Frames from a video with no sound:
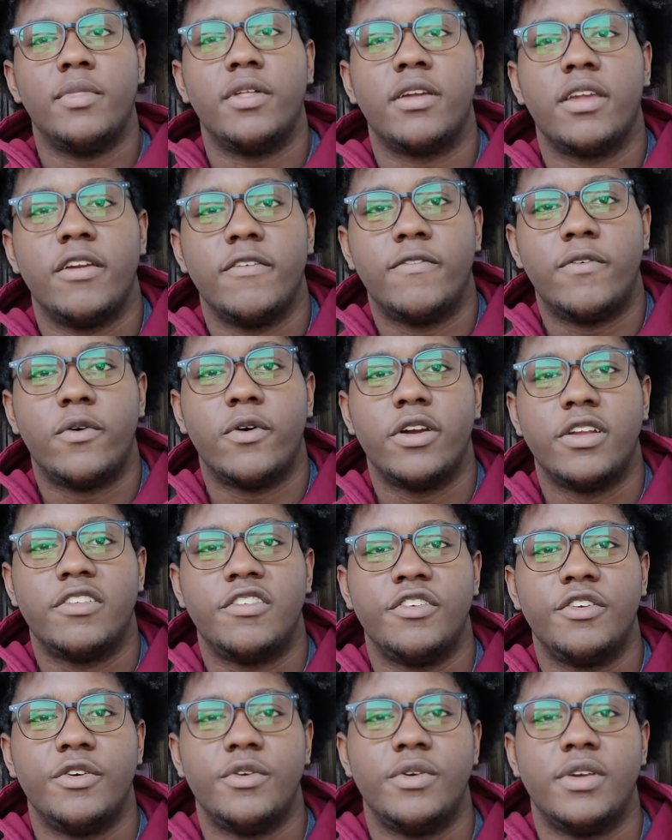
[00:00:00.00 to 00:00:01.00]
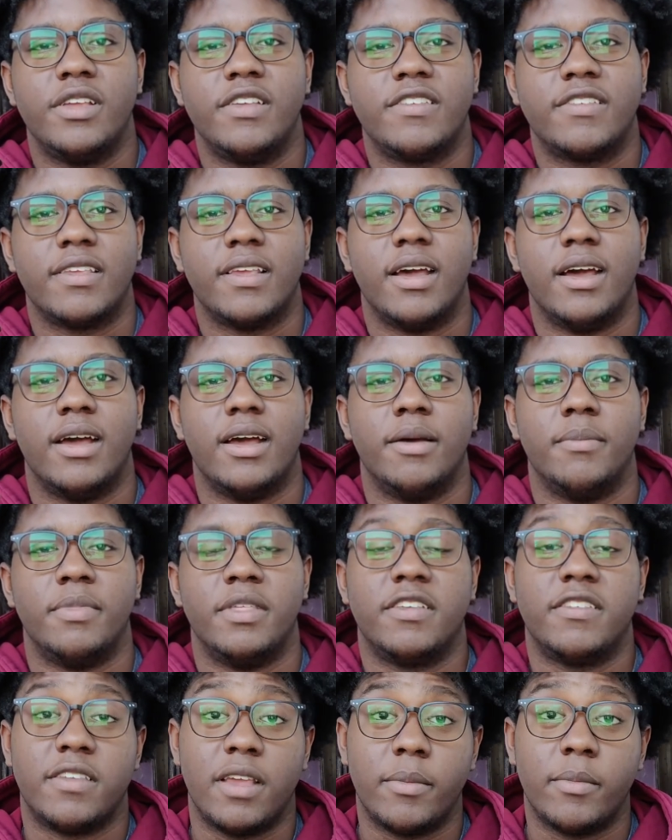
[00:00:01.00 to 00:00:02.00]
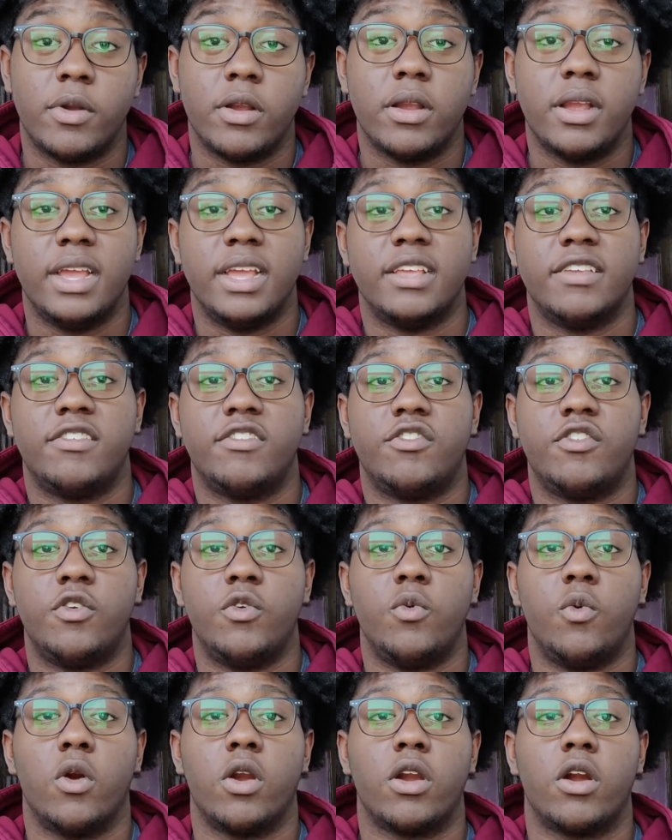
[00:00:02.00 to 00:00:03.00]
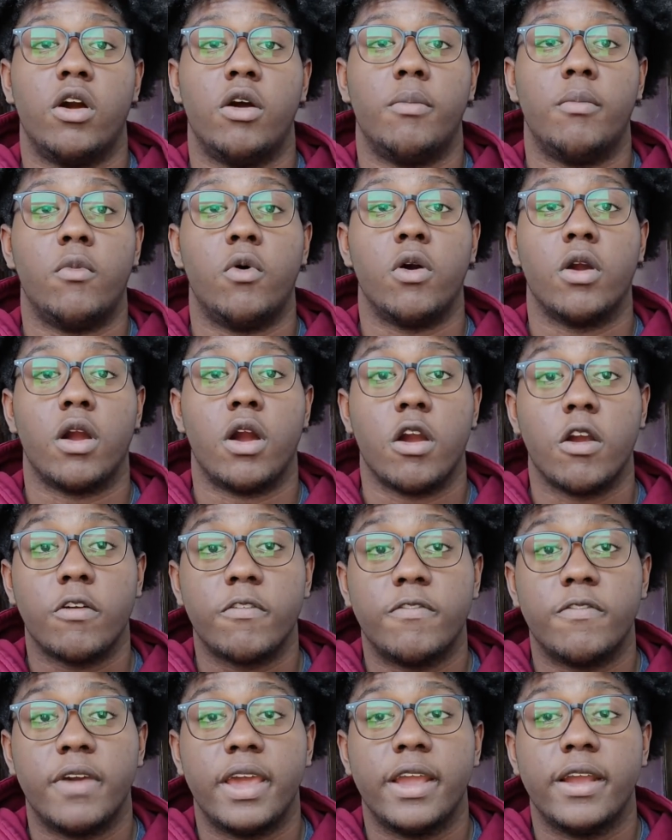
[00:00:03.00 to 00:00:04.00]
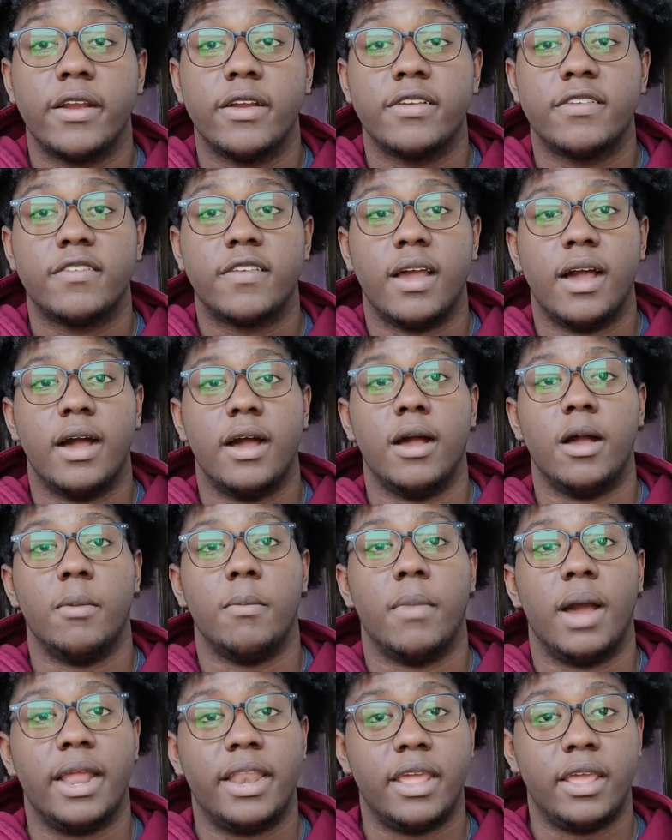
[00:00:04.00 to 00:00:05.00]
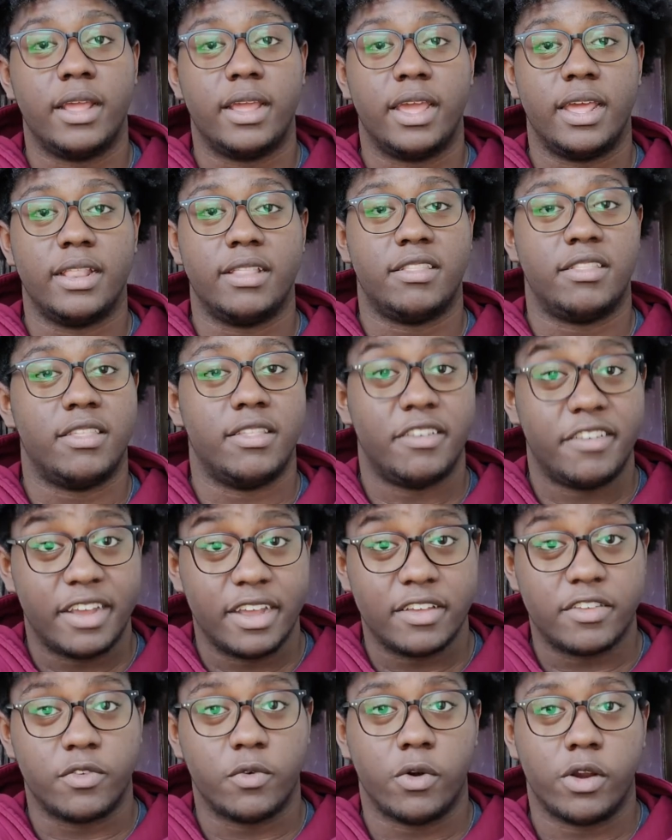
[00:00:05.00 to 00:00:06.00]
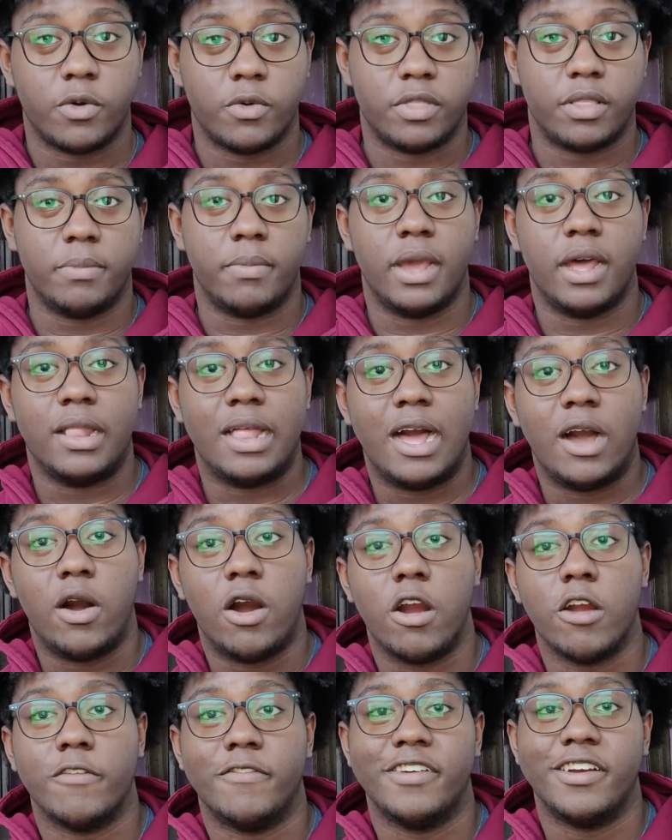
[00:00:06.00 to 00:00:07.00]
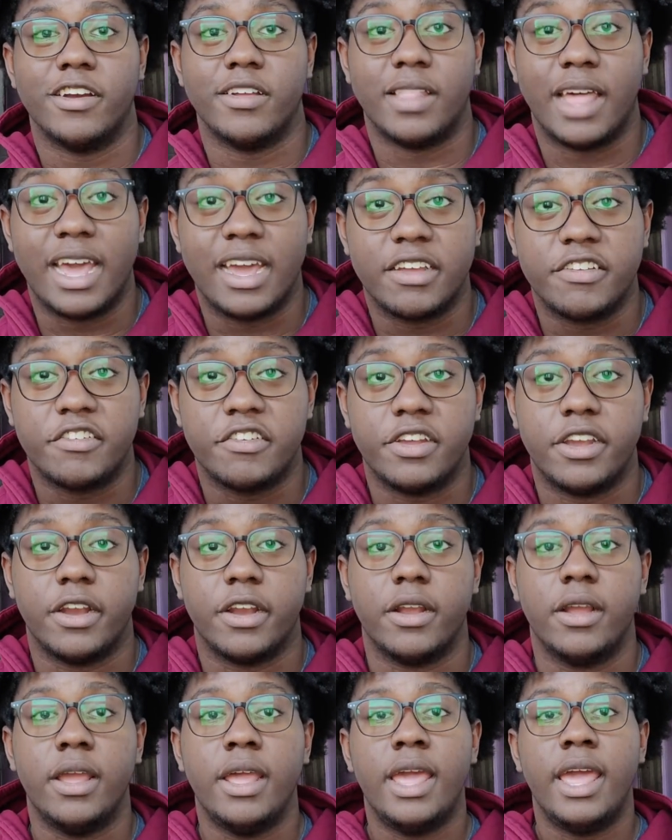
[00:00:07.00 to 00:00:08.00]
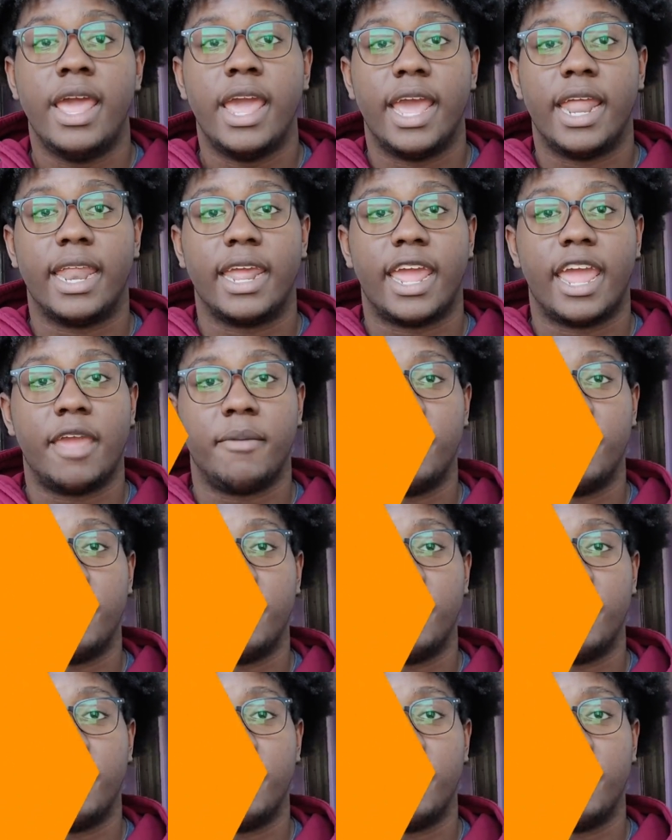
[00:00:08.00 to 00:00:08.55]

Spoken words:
am looking forward to is this summer is to work on more art fairs. I did get the chance to work with the Belle Isle Art Fair last year, and it